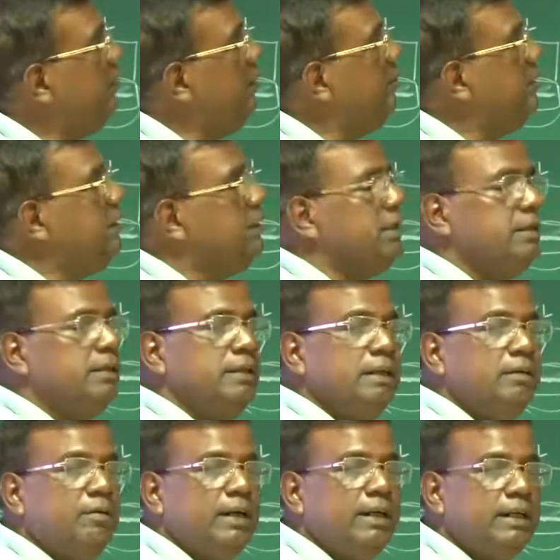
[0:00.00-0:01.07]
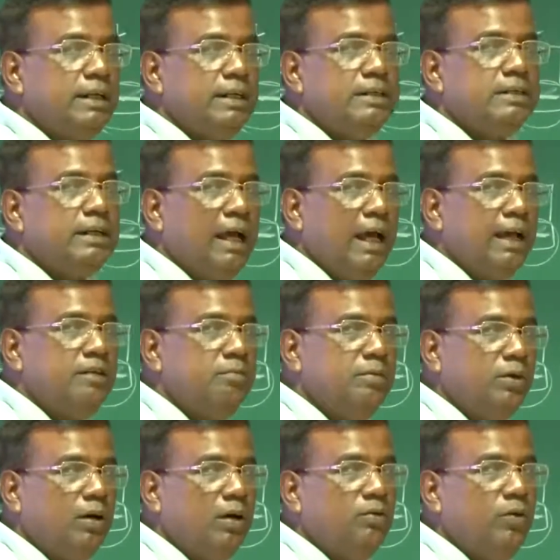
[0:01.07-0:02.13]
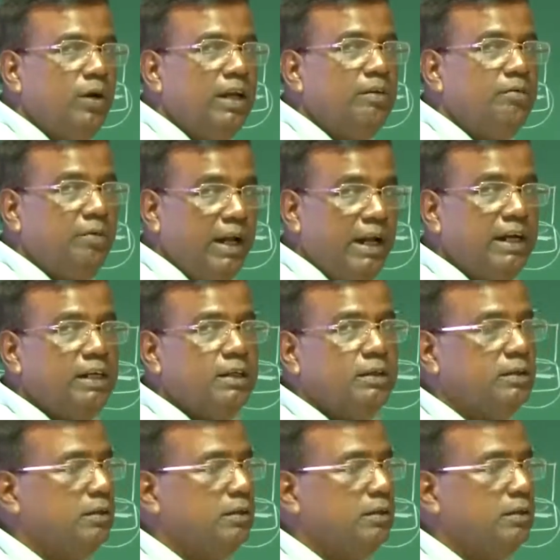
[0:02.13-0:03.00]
I am increasing the vertical size because we are afraid,